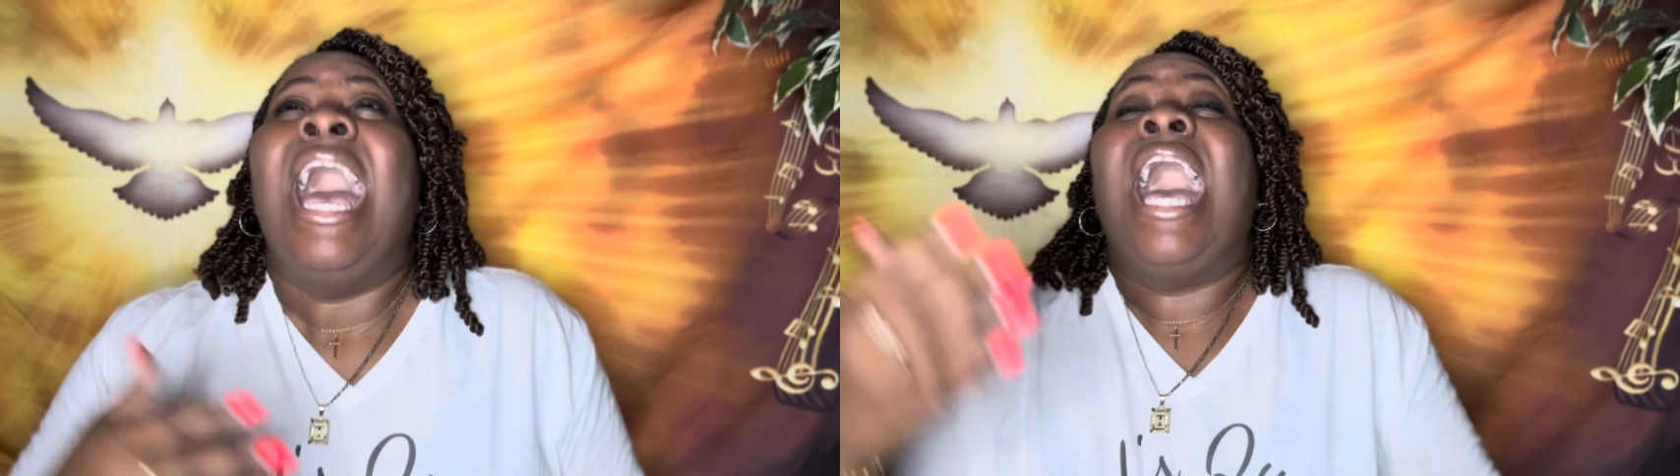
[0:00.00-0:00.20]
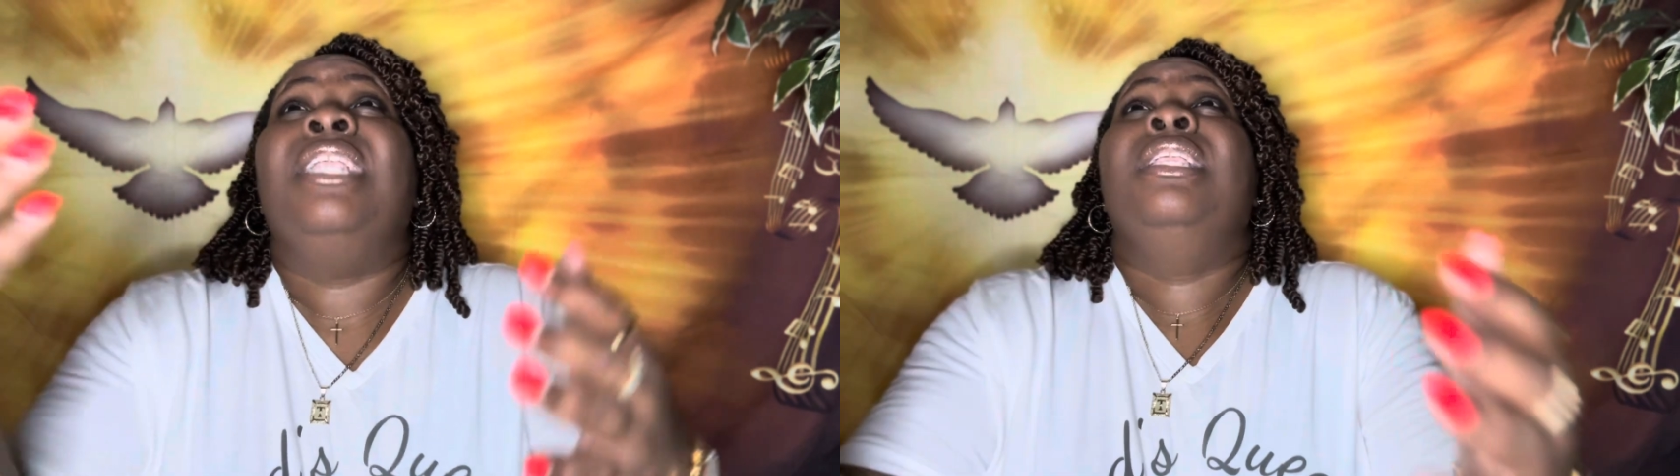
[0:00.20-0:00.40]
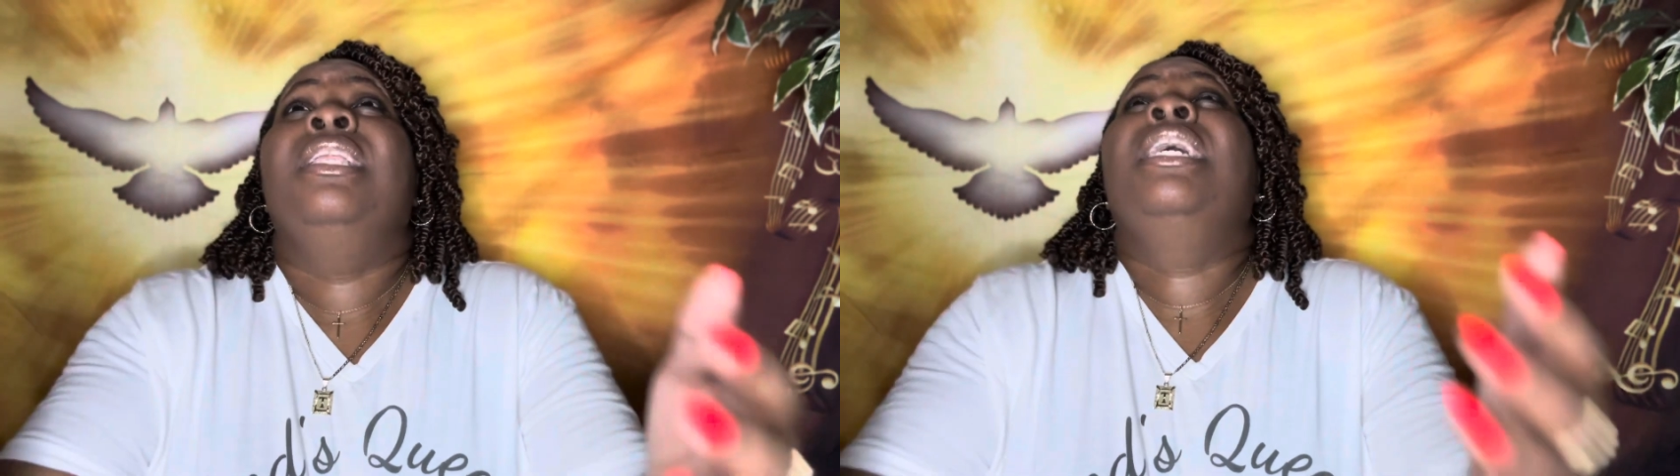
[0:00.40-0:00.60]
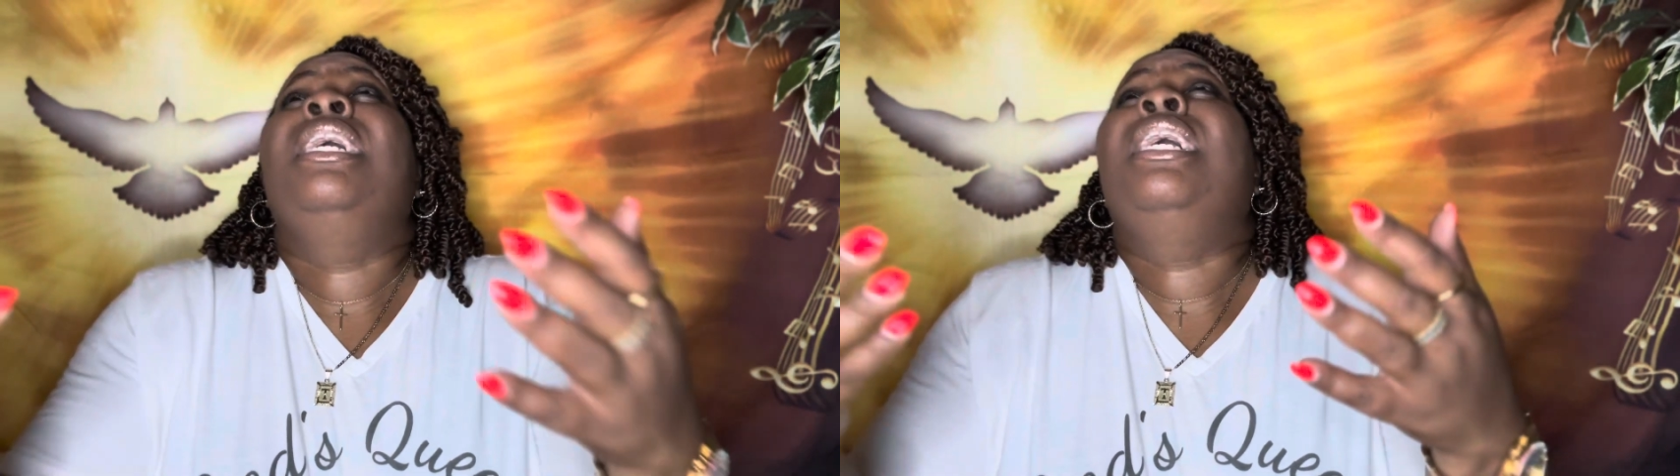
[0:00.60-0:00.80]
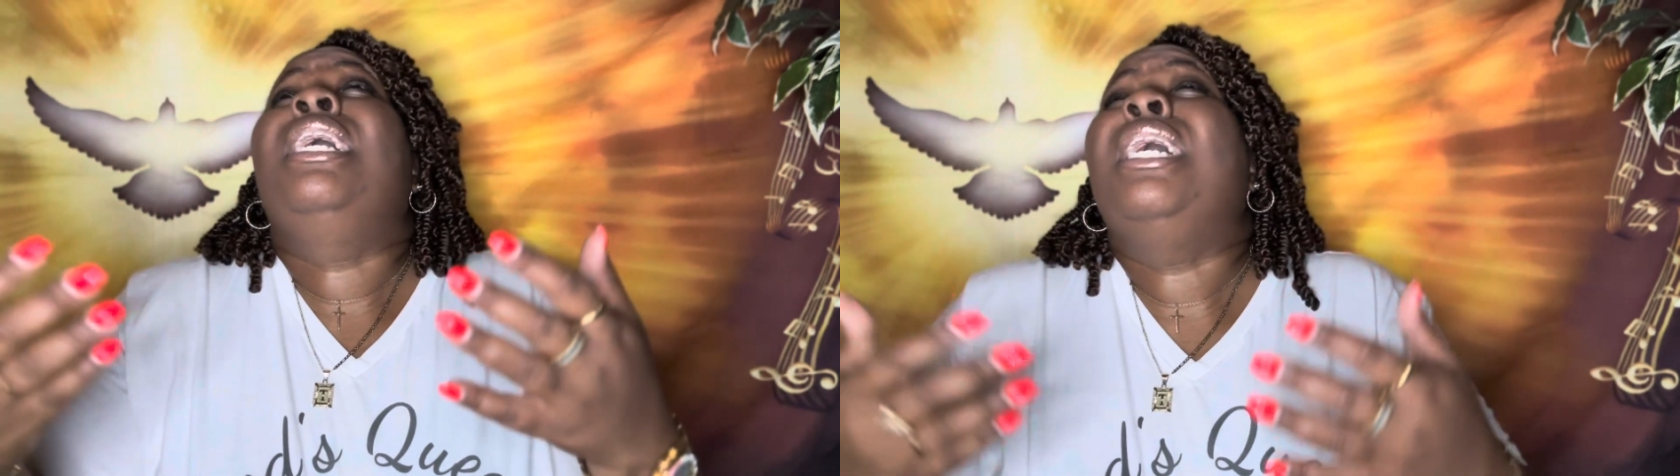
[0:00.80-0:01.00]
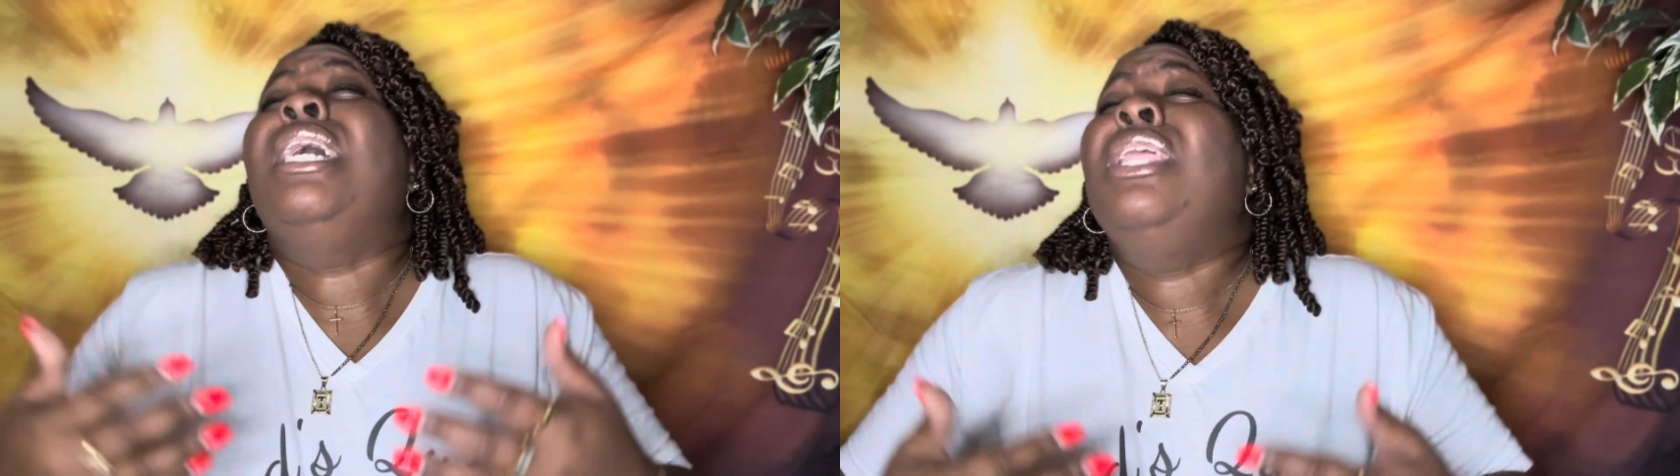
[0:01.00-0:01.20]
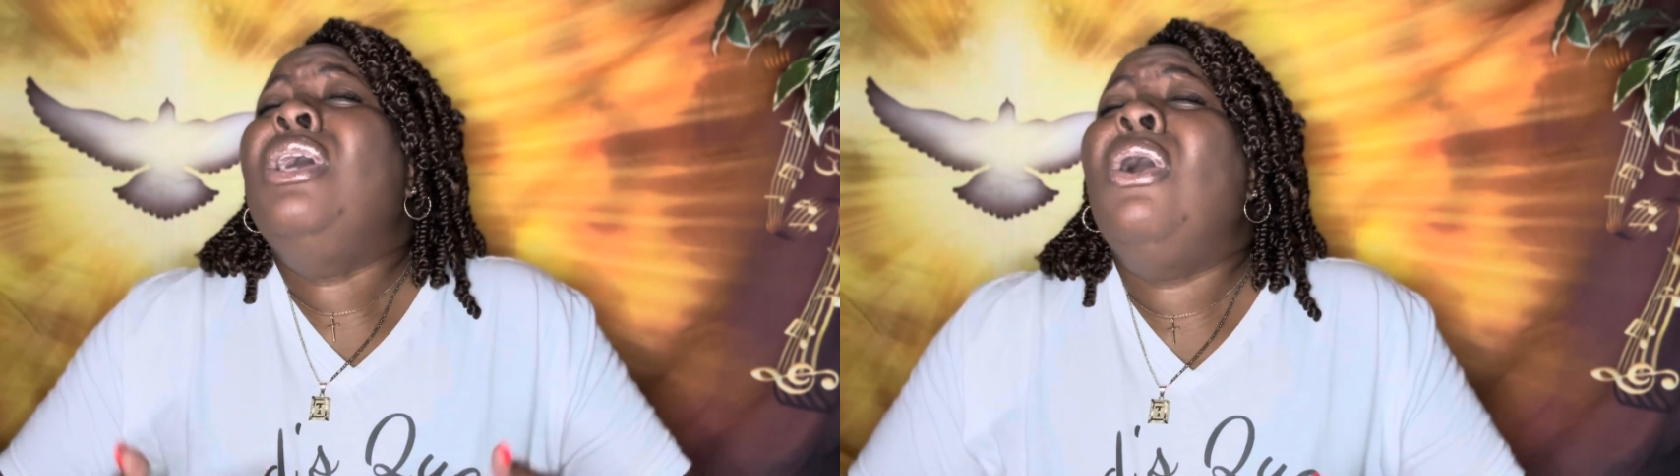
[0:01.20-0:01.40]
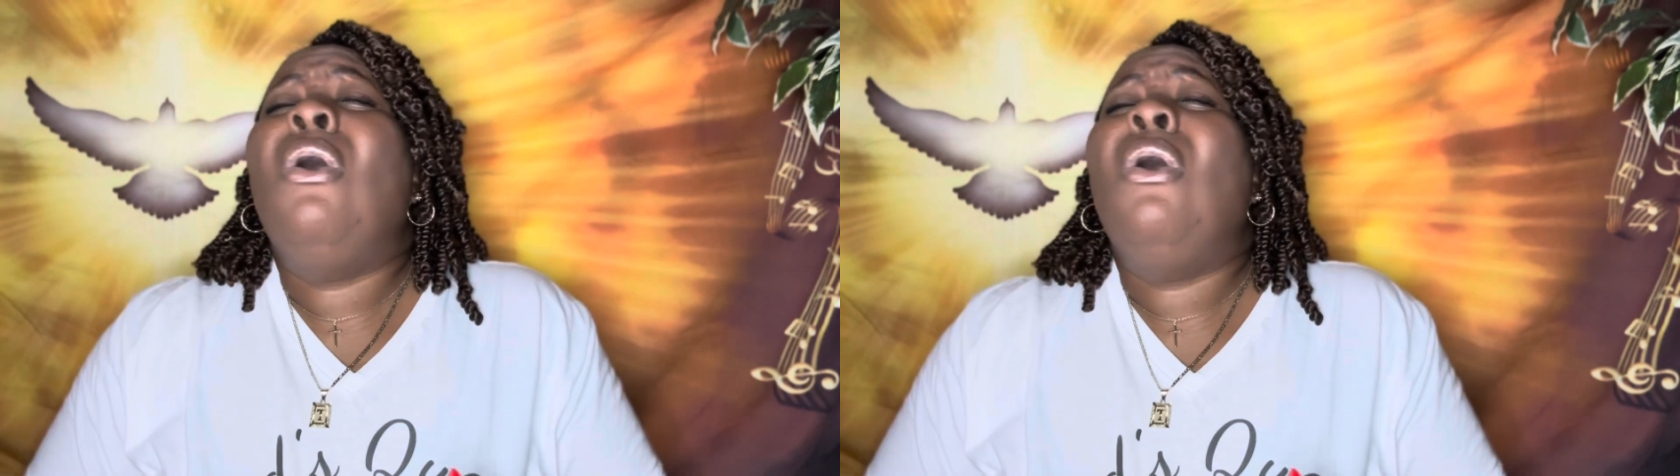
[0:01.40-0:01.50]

I need your